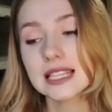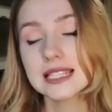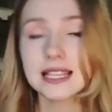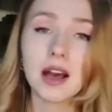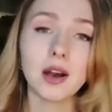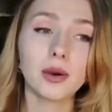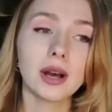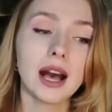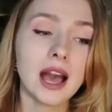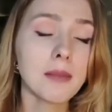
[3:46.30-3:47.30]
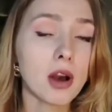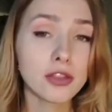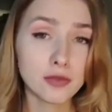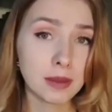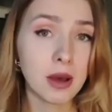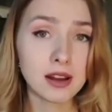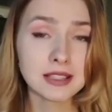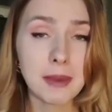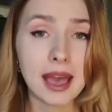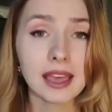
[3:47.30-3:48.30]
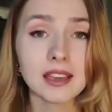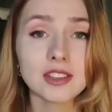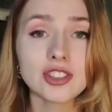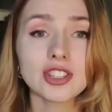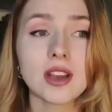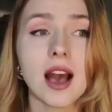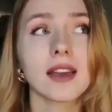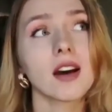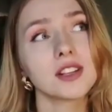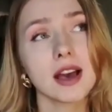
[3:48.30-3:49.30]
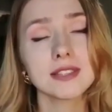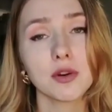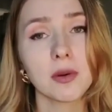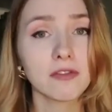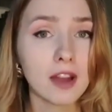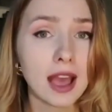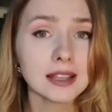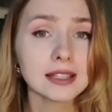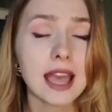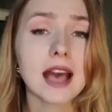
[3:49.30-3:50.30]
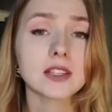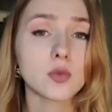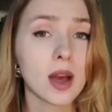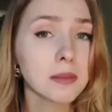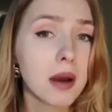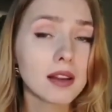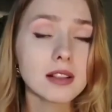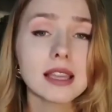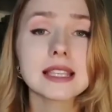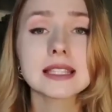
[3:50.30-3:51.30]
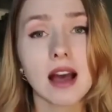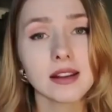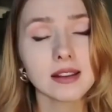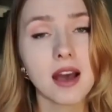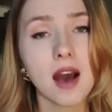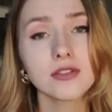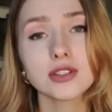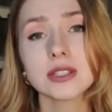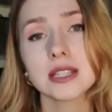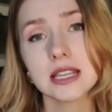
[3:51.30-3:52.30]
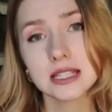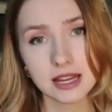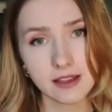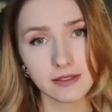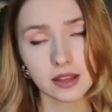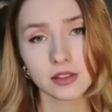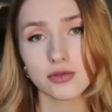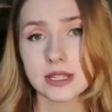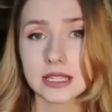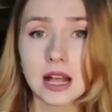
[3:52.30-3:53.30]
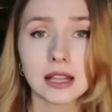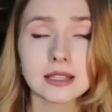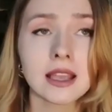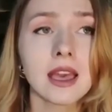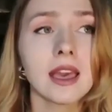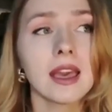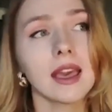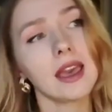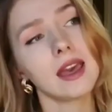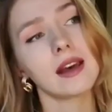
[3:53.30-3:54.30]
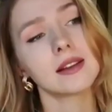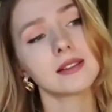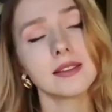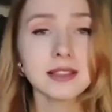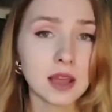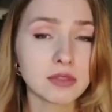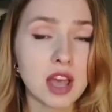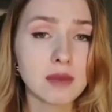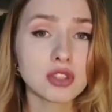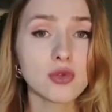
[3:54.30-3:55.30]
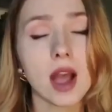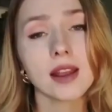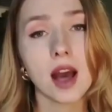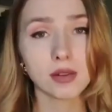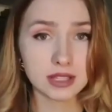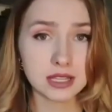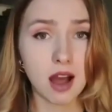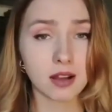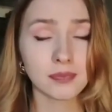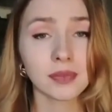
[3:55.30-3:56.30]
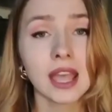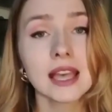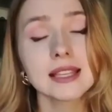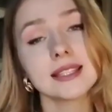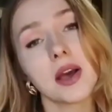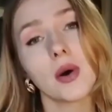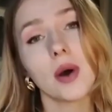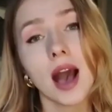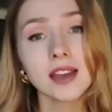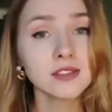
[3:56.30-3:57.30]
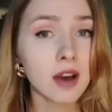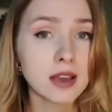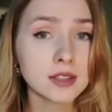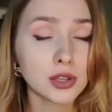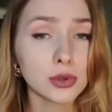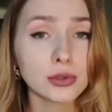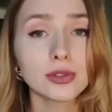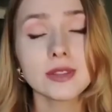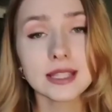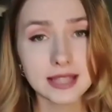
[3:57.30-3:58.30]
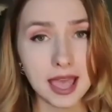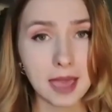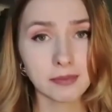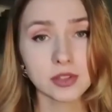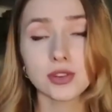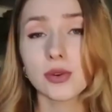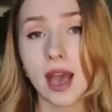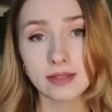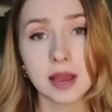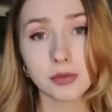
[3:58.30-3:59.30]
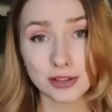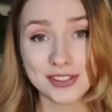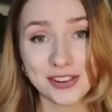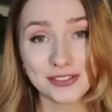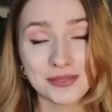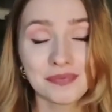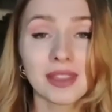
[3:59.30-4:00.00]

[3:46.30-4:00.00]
So I bought 3 bottles package. I got advice from a friend as 1 bottle is not enough to see significant results, and they sometimes run out of stock. So I advise you to do the same to have some reserve.